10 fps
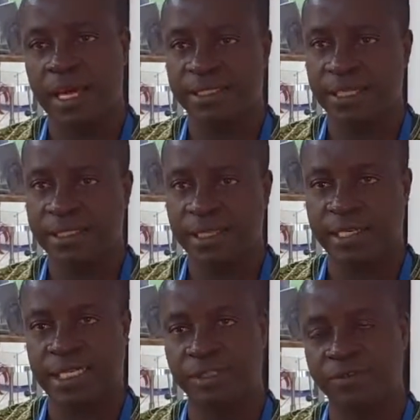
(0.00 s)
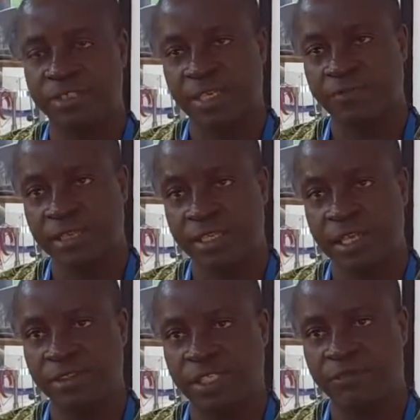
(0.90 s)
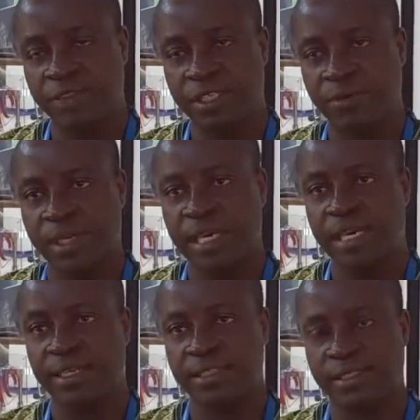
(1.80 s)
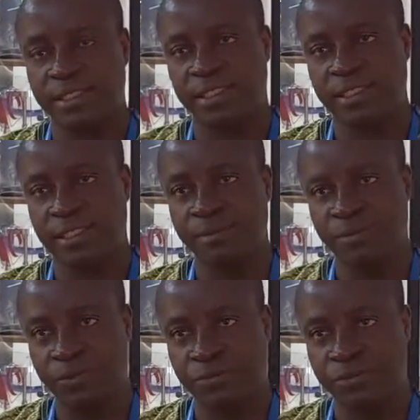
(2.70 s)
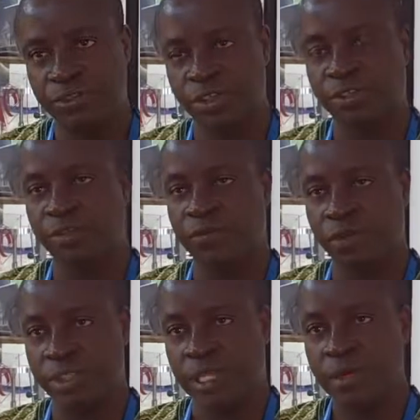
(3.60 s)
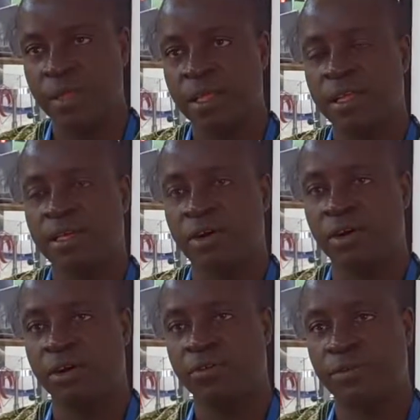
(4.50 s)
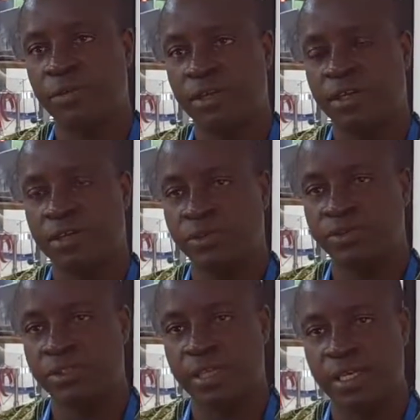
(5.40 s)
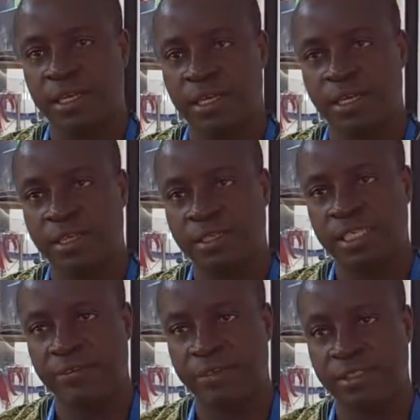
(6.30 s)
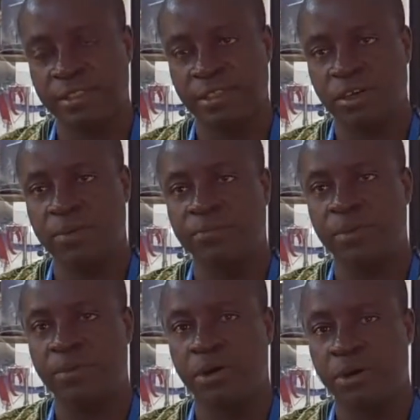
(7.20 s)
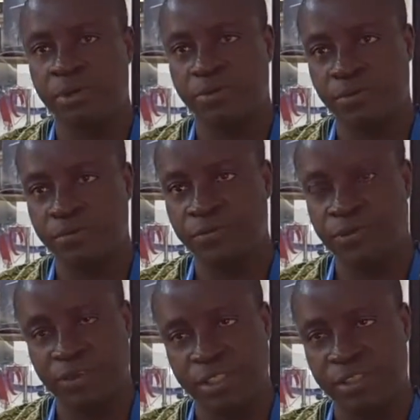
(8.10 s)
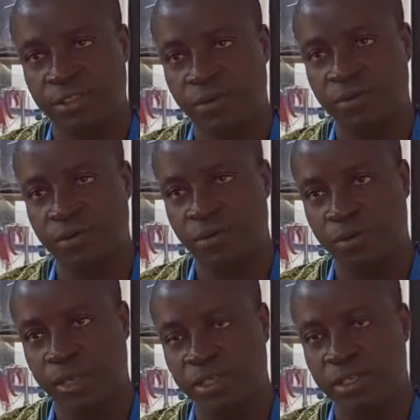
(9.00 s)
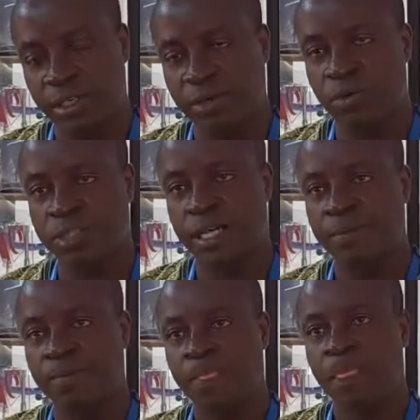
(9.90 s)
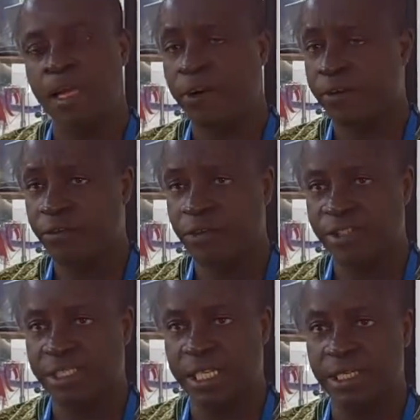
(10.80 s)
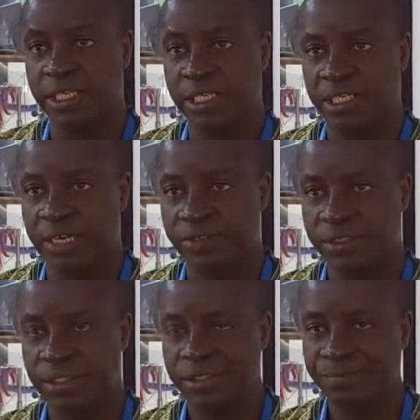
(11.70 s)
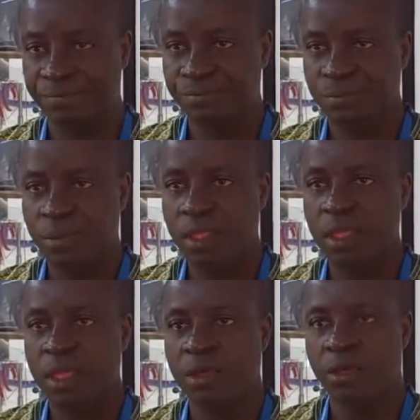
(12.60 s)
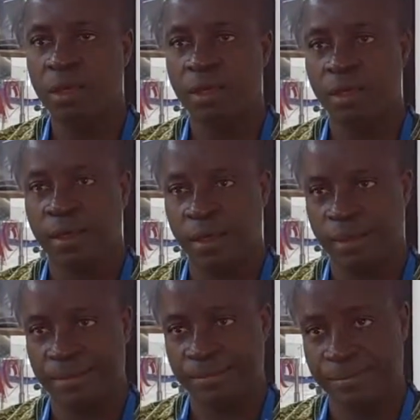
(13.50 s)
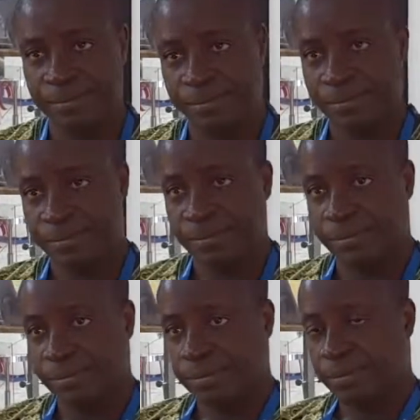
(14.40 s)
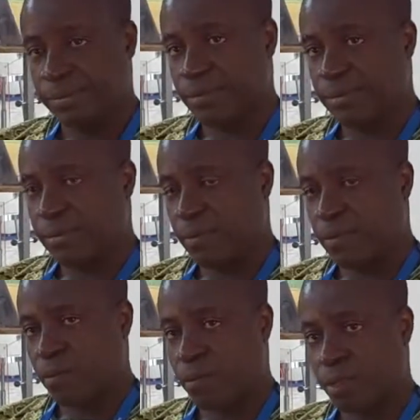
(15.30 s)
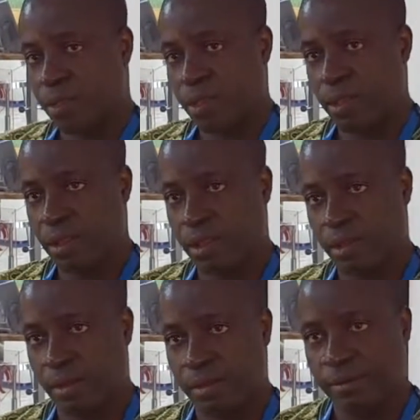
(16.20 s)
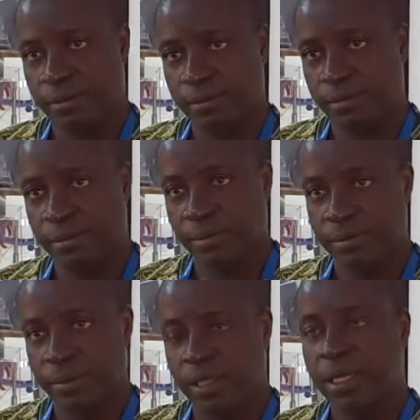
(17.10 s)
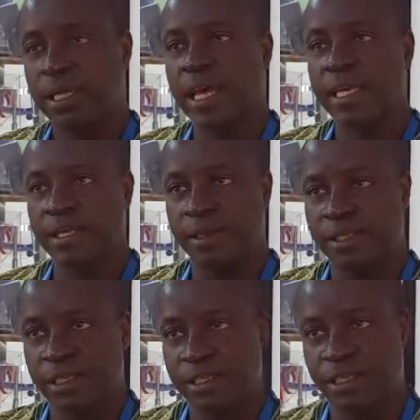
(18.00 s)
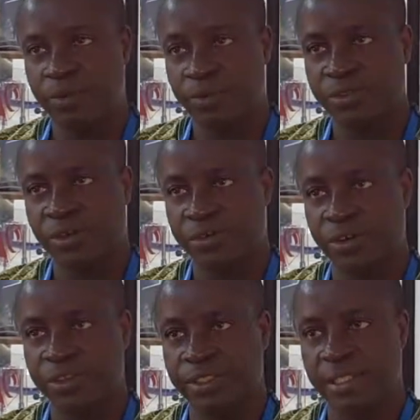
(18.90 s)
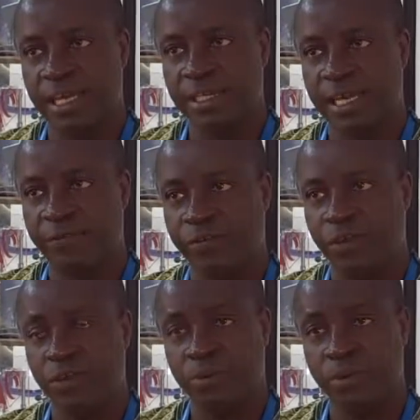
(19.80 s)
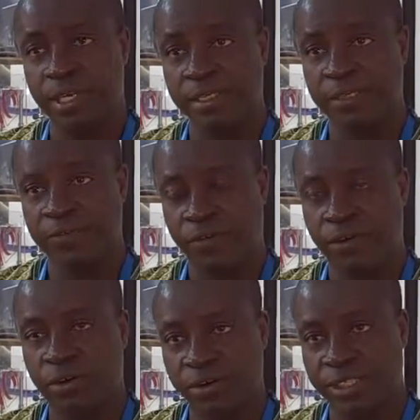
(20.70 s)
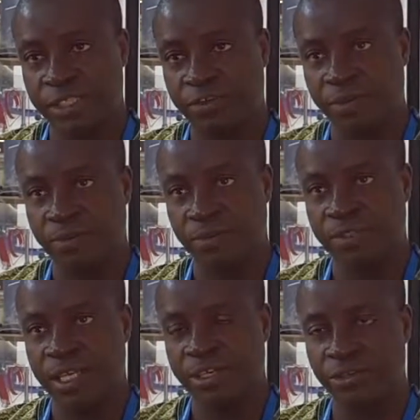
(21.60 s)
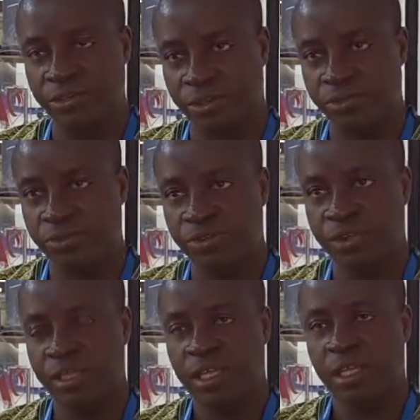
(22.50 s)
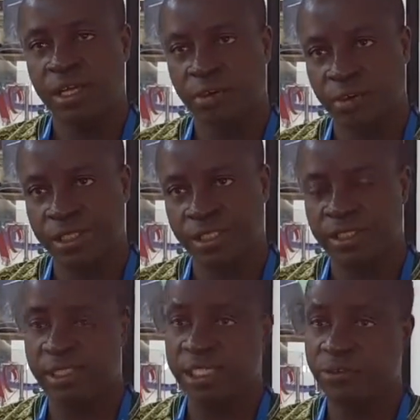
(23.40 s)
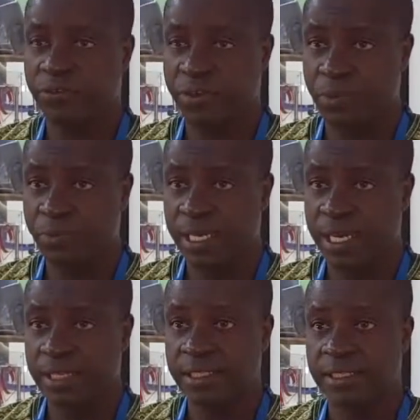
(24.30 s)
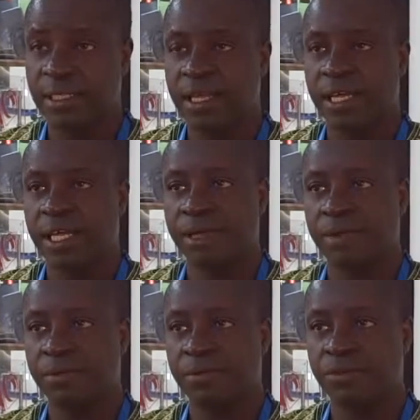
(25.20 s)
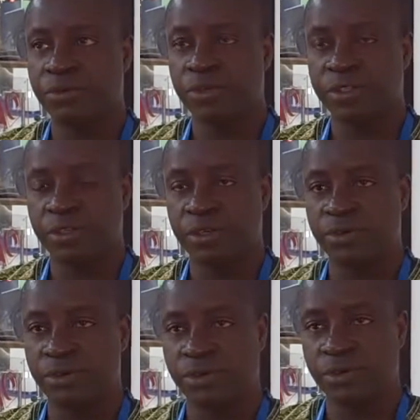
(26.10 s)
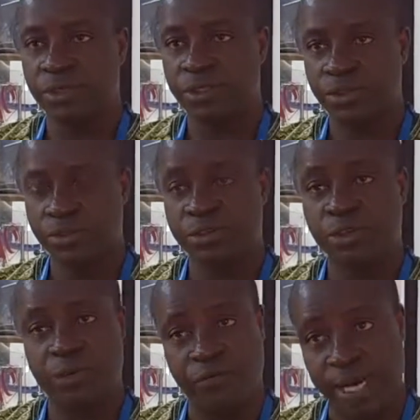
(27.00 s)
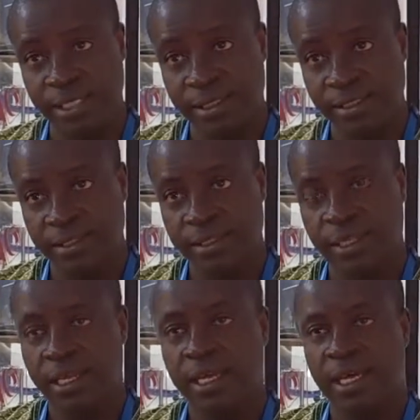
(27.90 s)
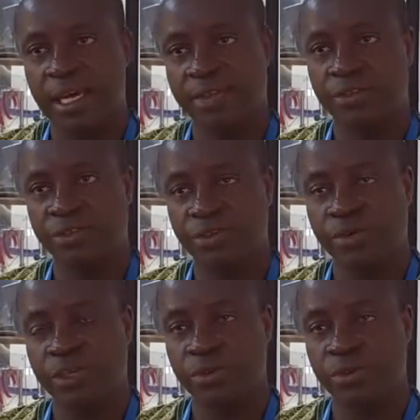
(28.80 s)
uh, assessing in terms of safe, safety, whether there is this improved source of water or those uh, services come from or improved sources of uh, drinking water, and of course the sanitation services. So you, your poster is also about the, the, the, the solutions now. Yeah, the, the, the poster, of course, there, there are four components, four contents of the poster. You introduce what the theme of the poster is. Um, you, you introduce your findings, and you also